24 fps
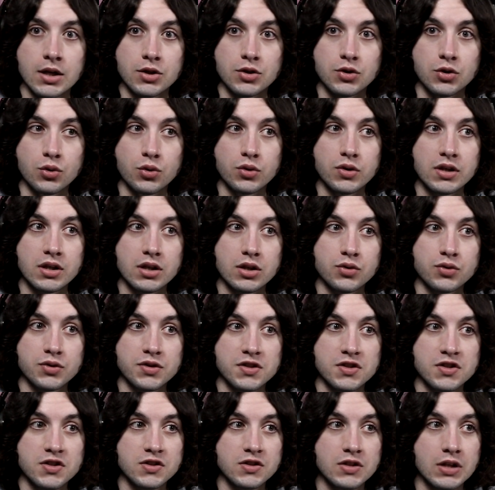Do you think
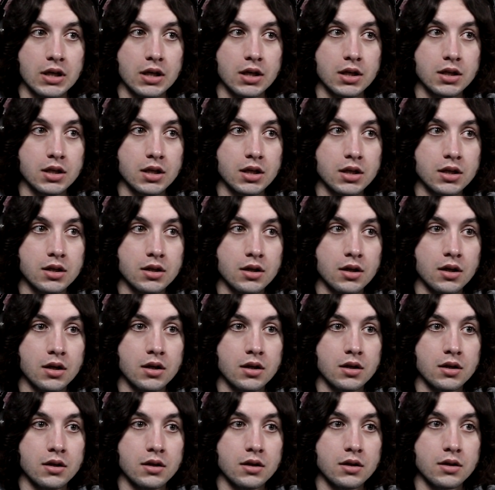Christina
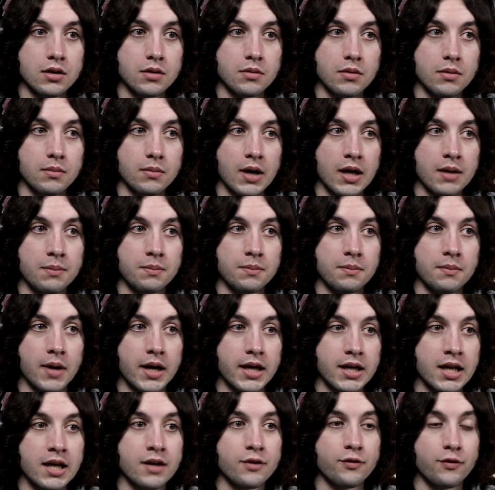
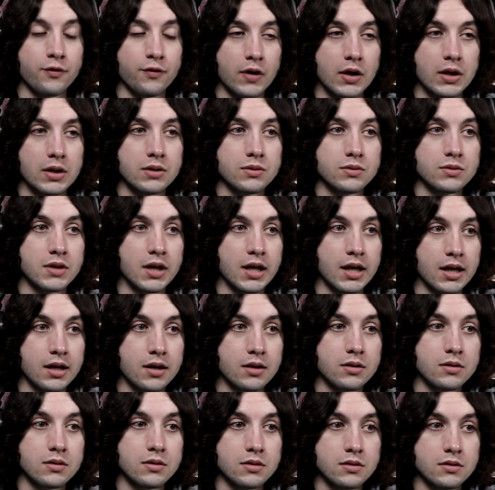might have followed
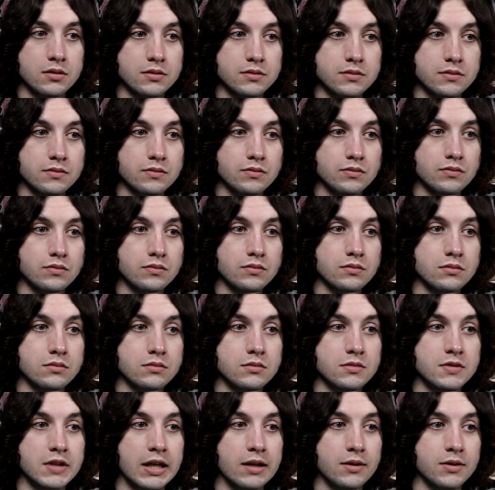Al?
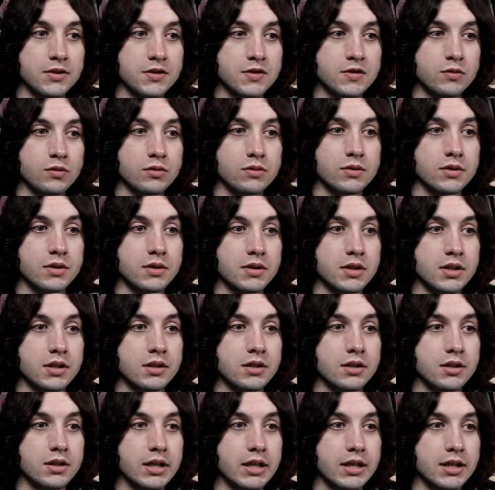That looks really
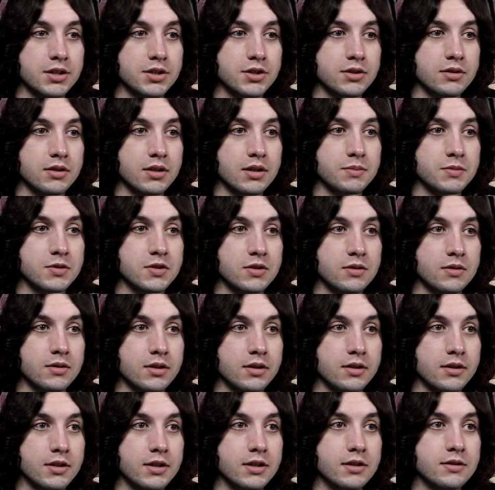good, actually. I'm so
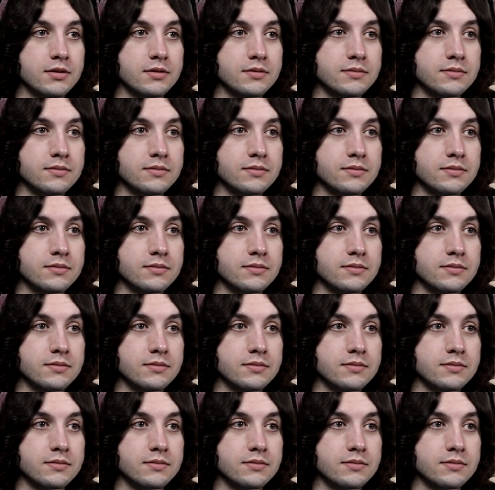hungry.